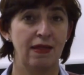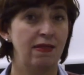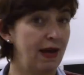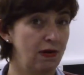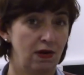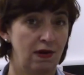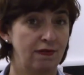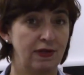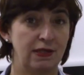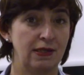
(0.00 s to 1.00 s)
They all
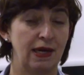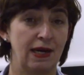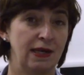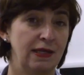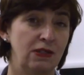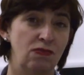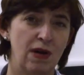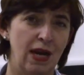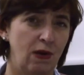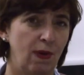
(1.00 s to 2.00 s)
love it, and it's
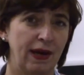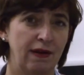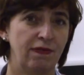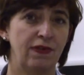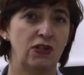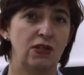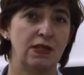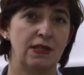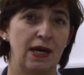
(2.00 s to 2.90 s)
really quick and efficient,